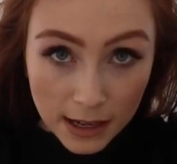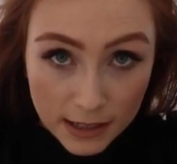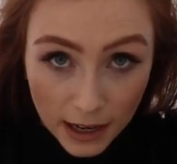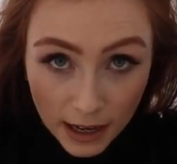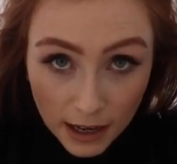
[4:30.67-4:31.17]

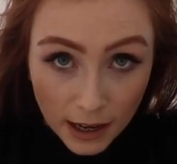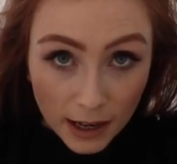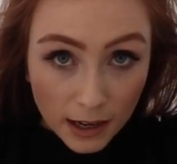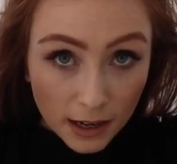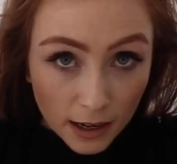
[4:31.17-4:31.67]
take
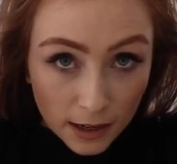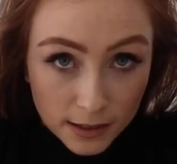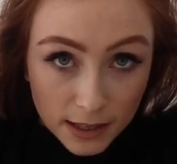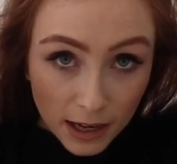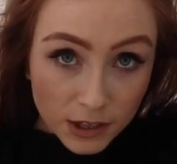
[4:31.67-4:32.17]
like
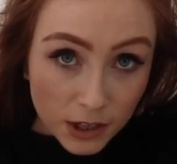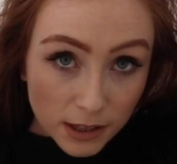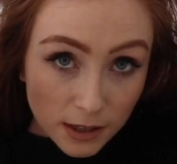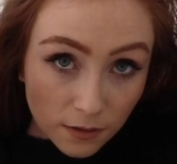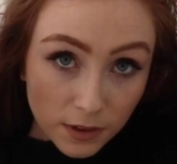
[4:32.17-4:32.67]
little
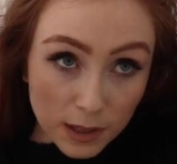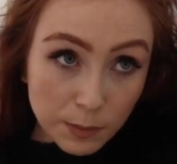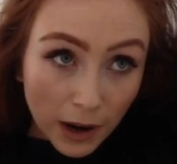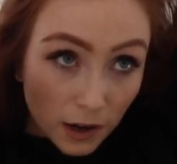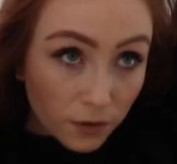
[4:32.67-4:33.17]
sections of this
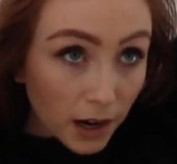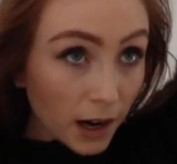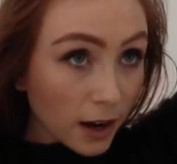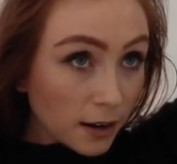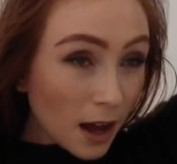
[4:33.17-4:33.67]
part of your hair,